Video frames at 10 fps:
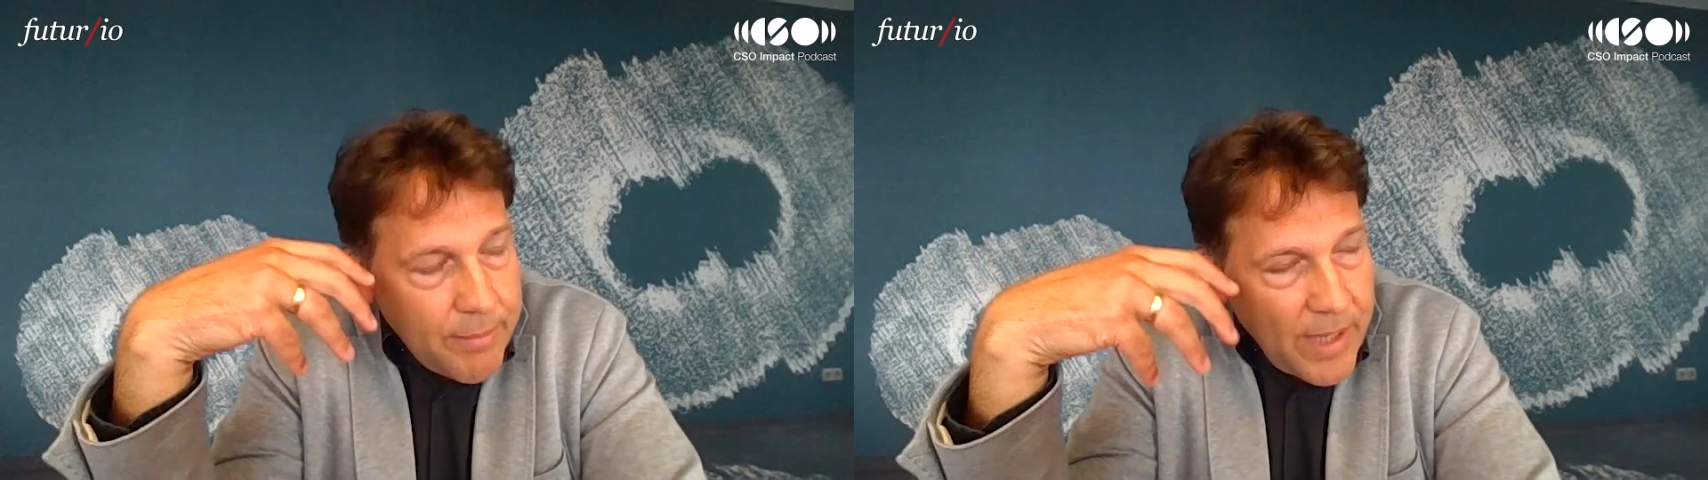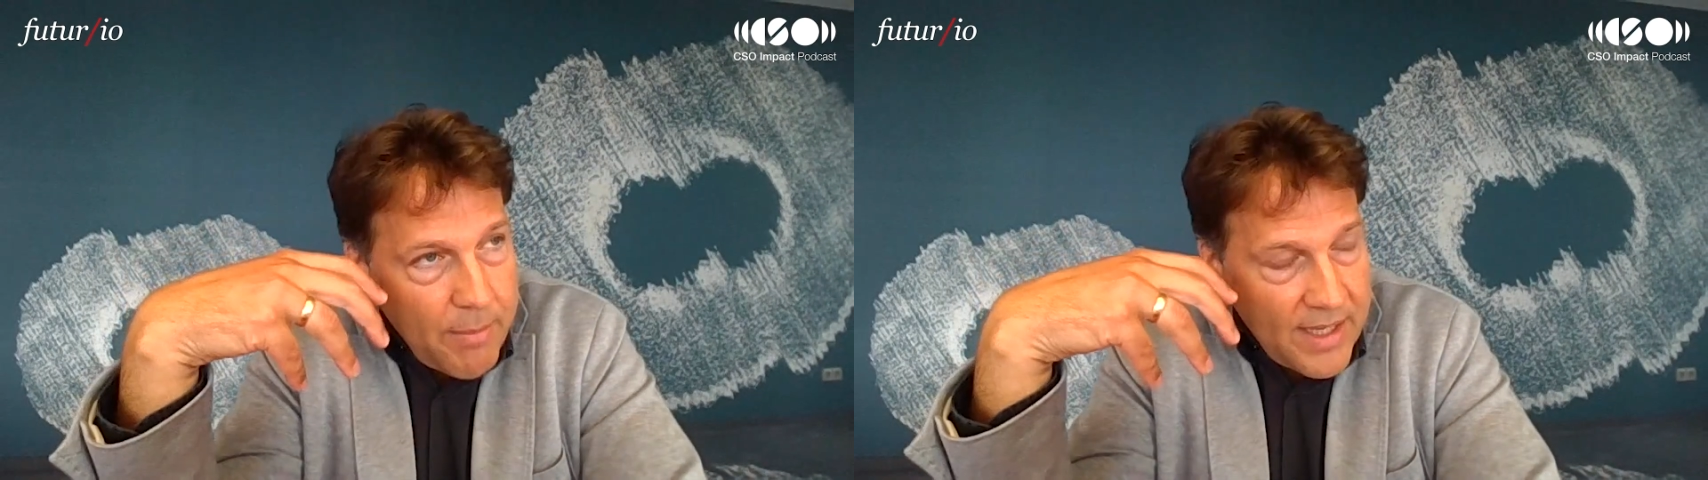
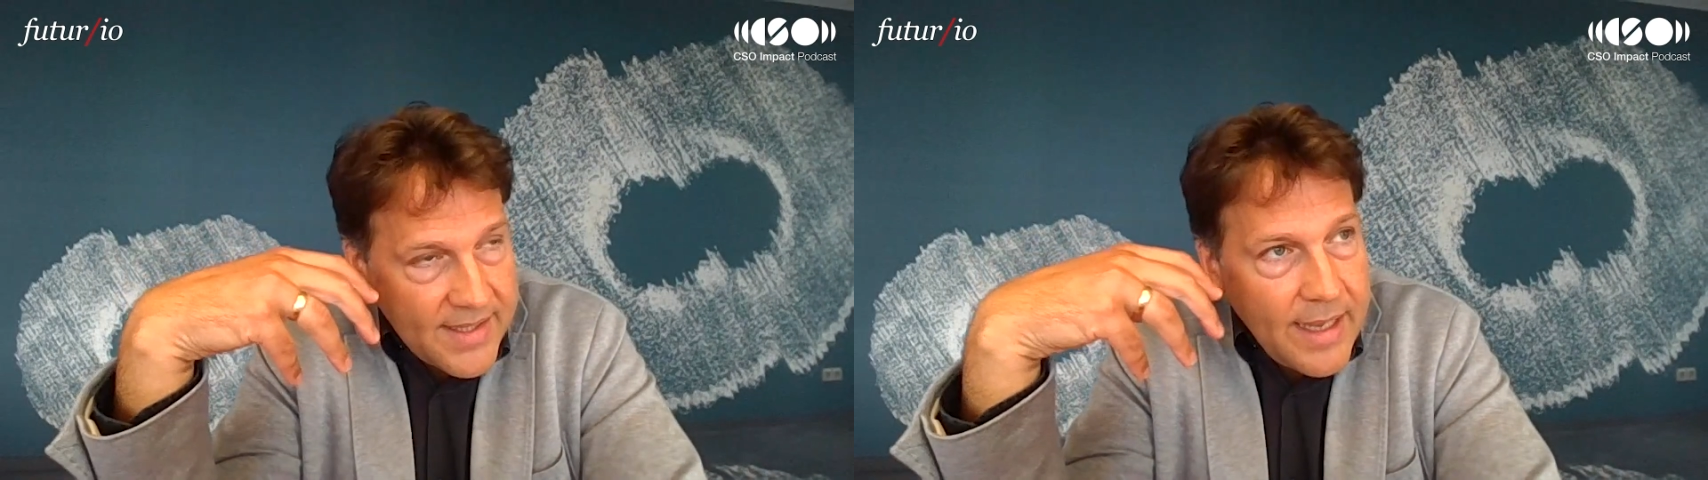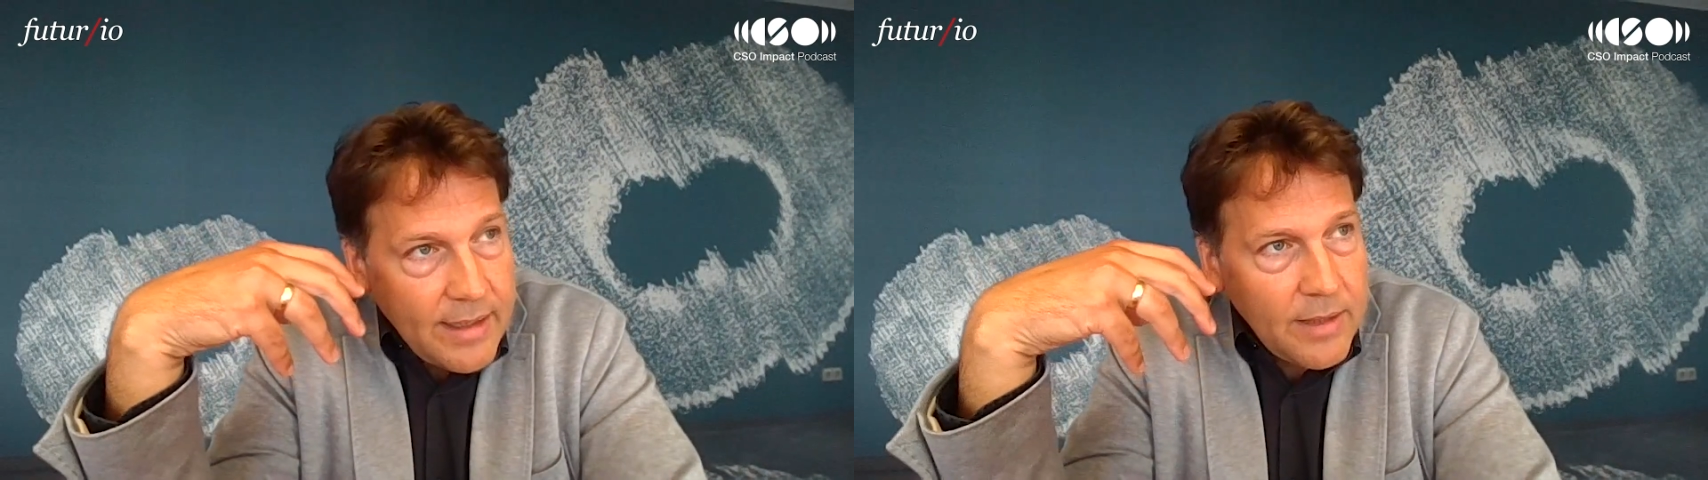by
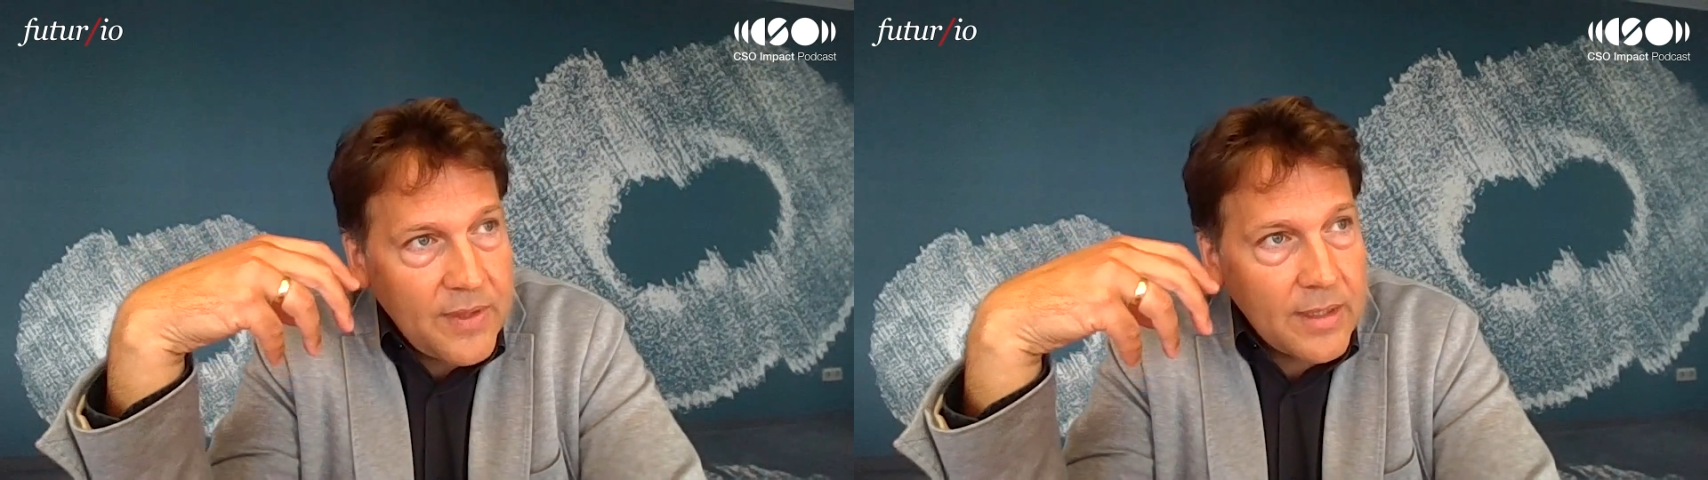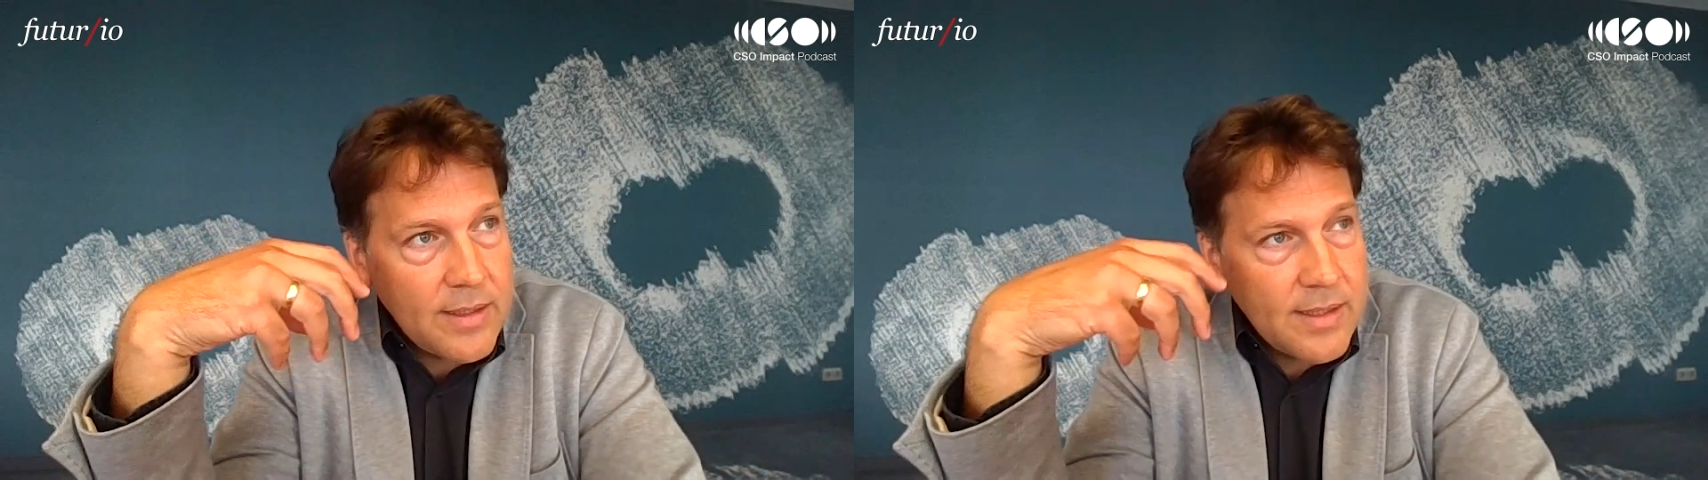
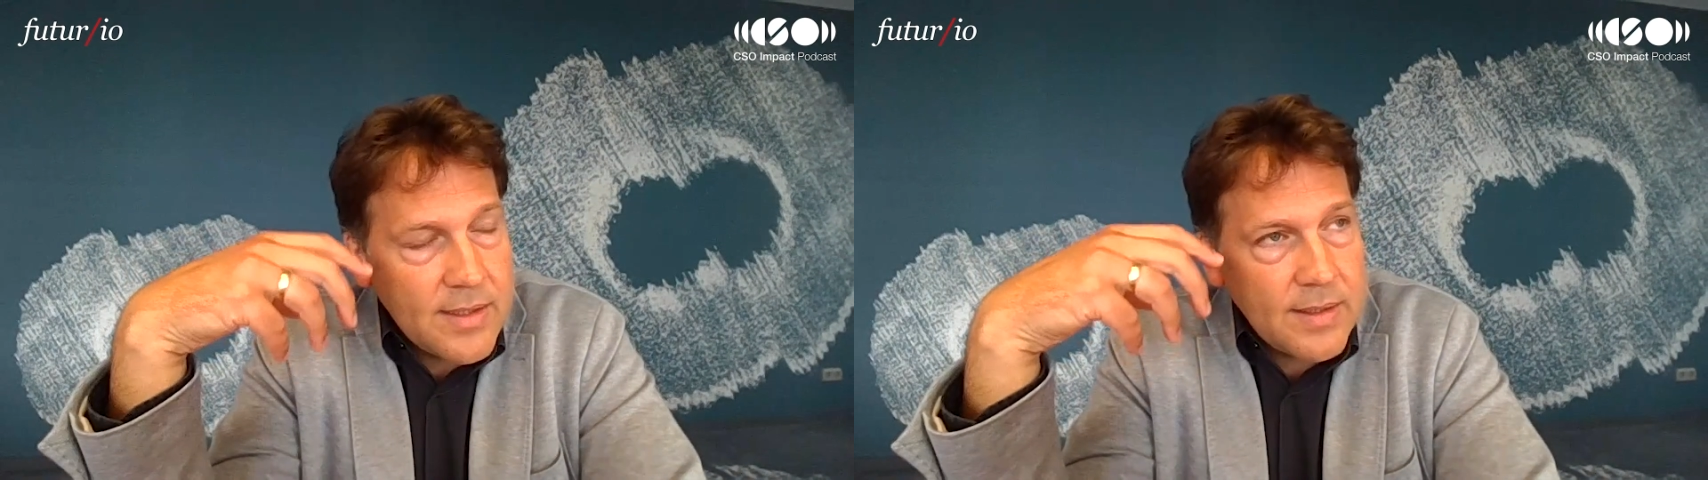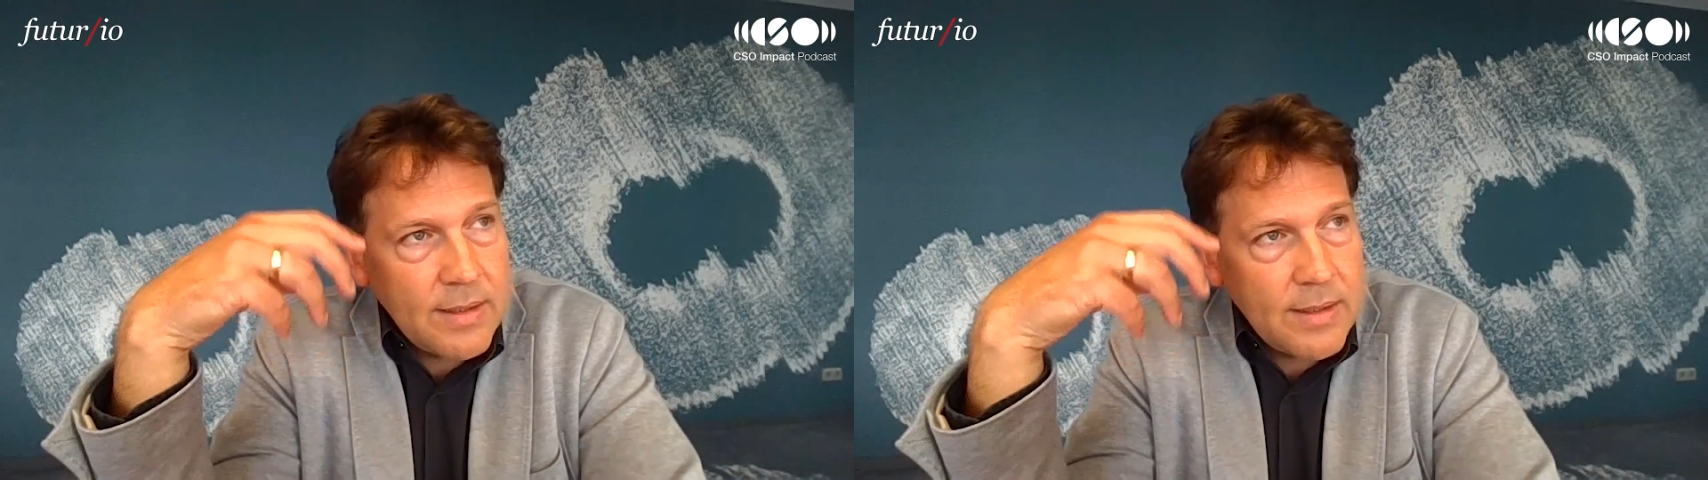myself that this is